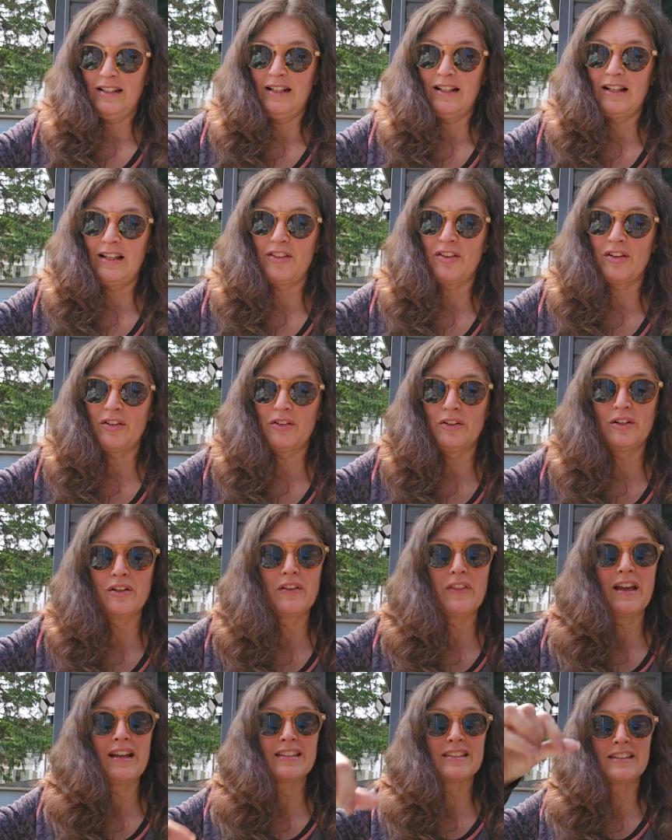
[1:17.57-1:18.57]
And I thought, oh,
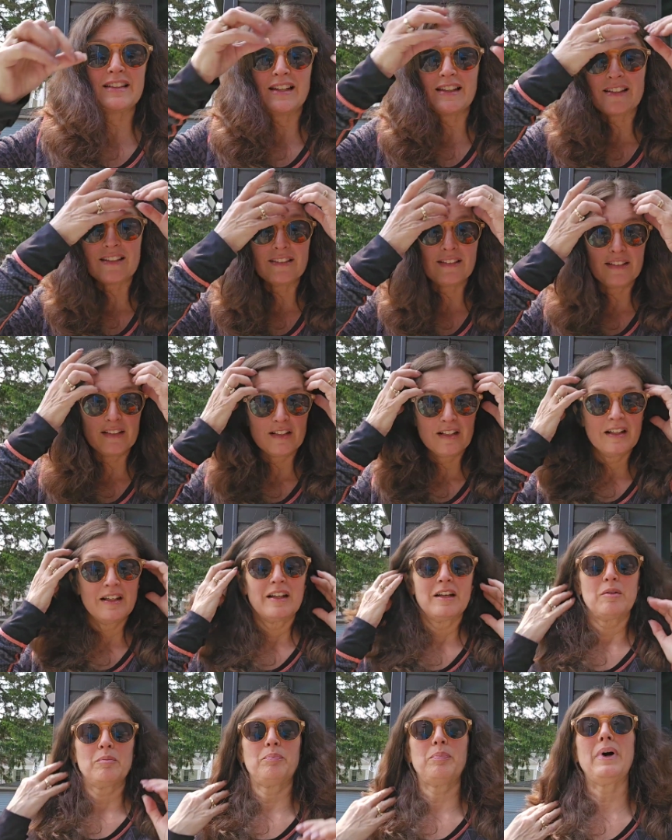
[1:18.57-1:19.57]
that's not good.
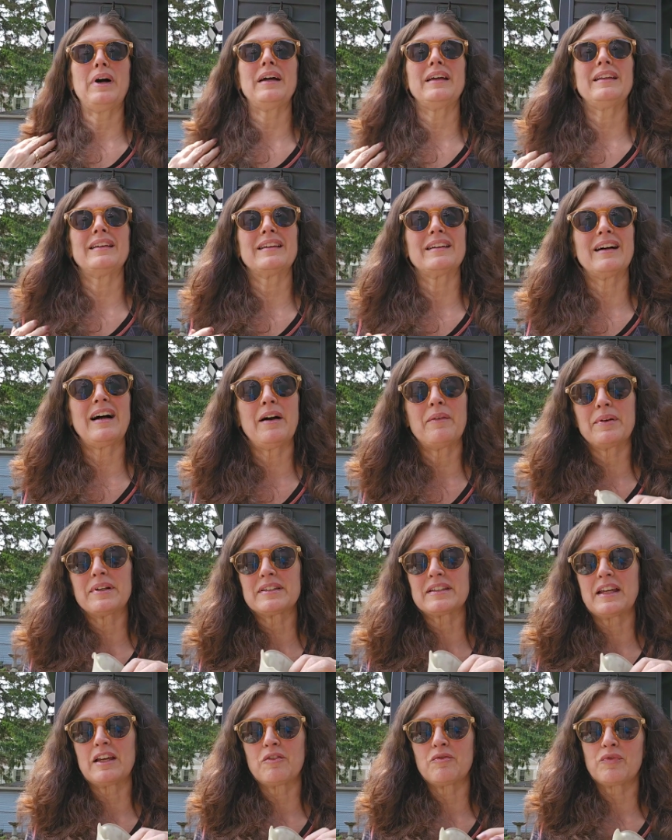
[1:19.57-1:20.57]
But I
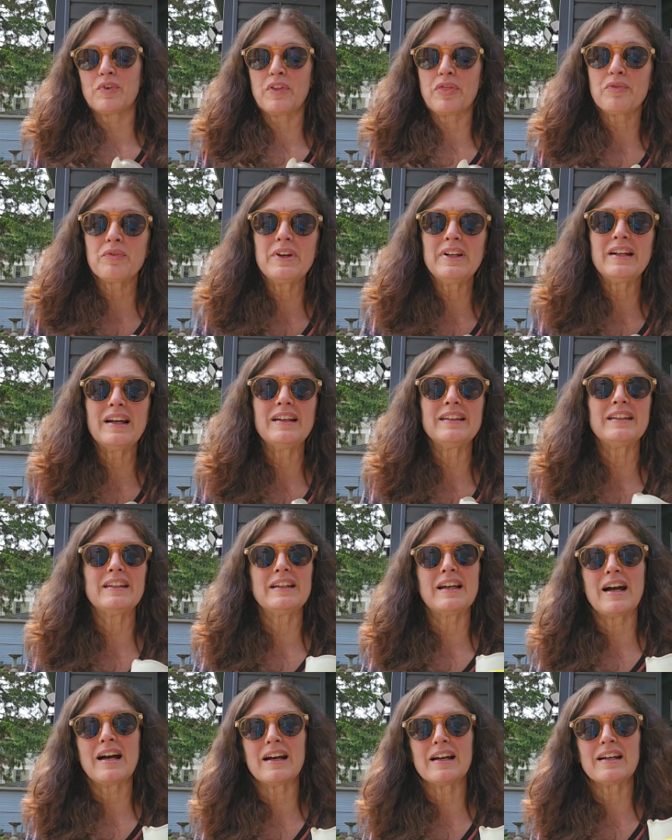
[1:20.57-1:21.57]
was like, for
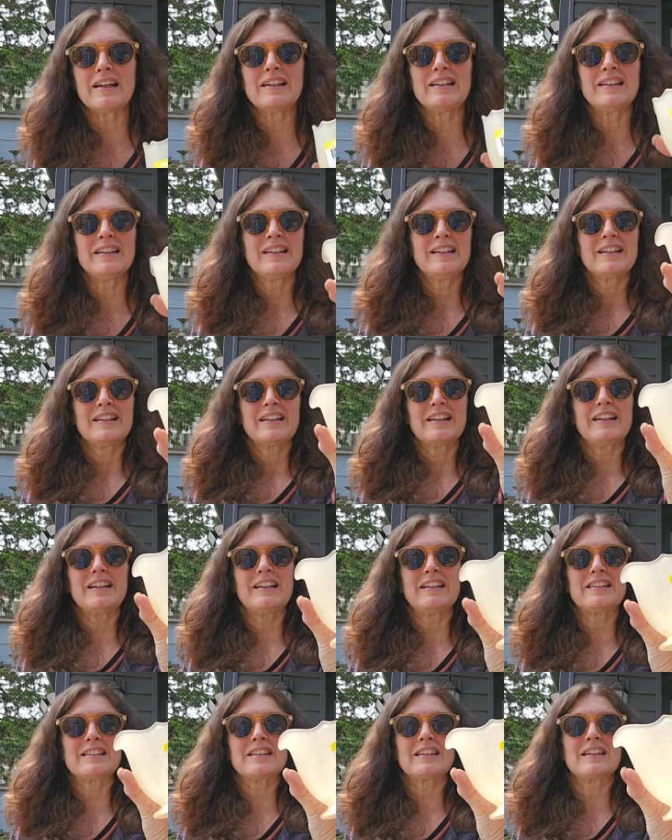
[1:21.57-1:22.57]
$3.99,
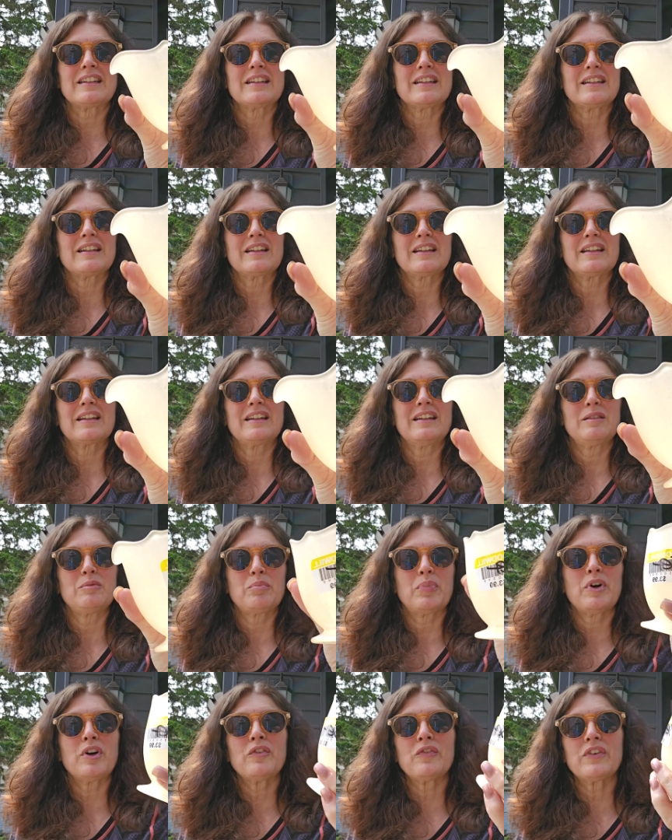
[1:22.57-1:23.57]
it's in
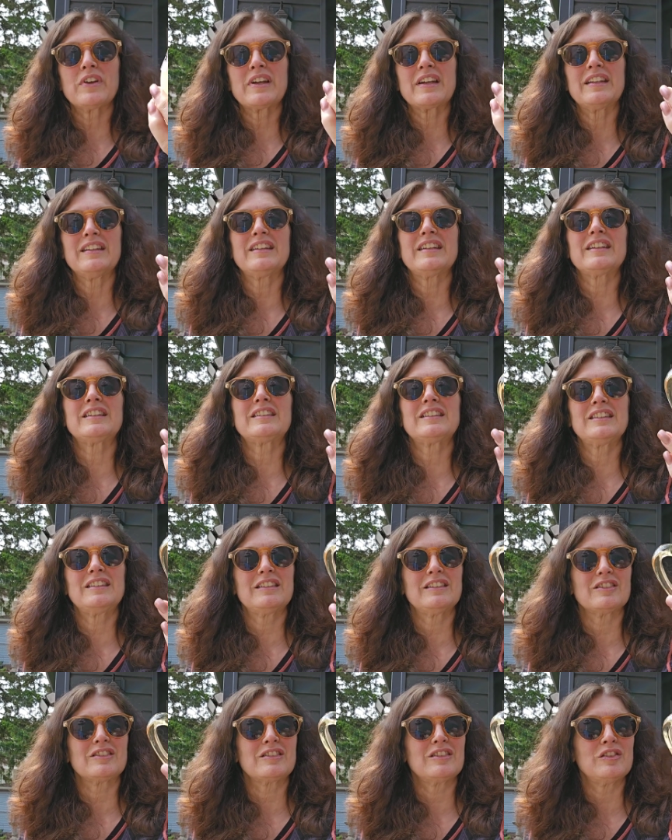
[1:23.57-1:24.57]
perfect condition.
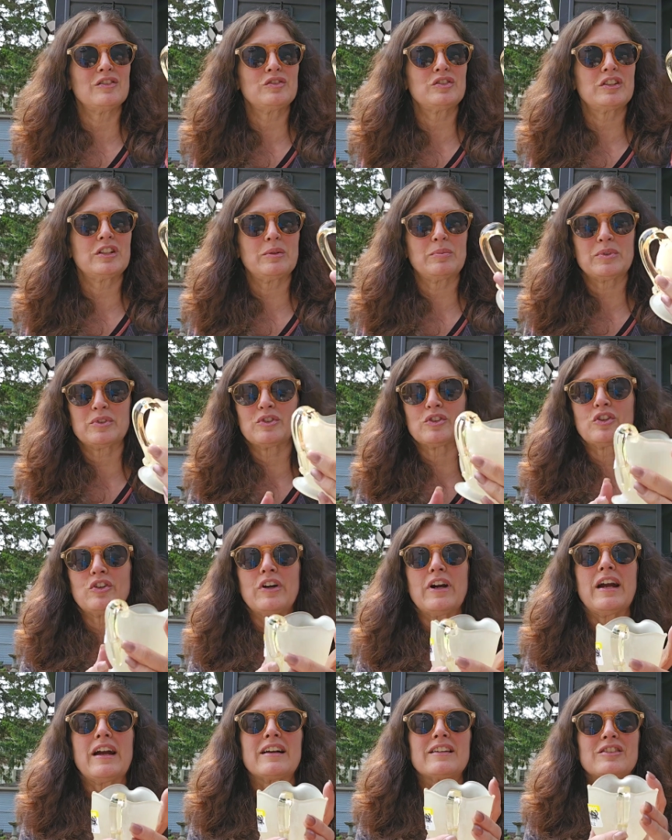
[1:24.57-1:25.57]
There's no chips or
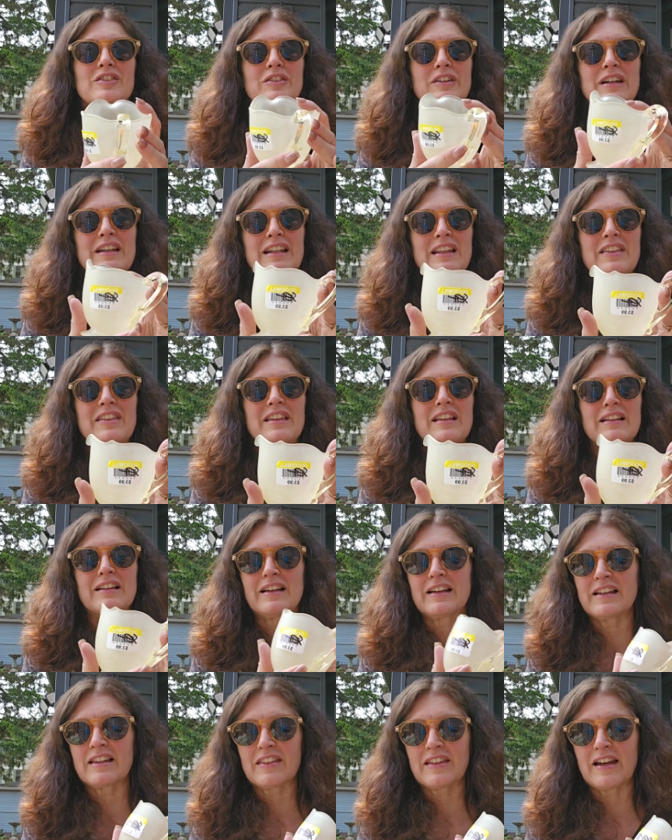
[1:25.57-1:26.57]
cracks or anything
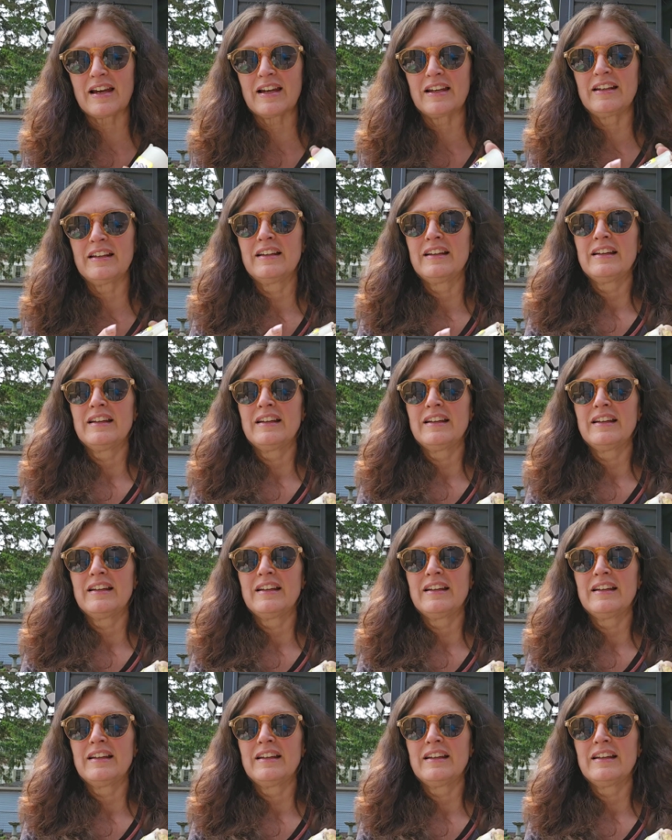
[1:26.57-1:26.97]
like that.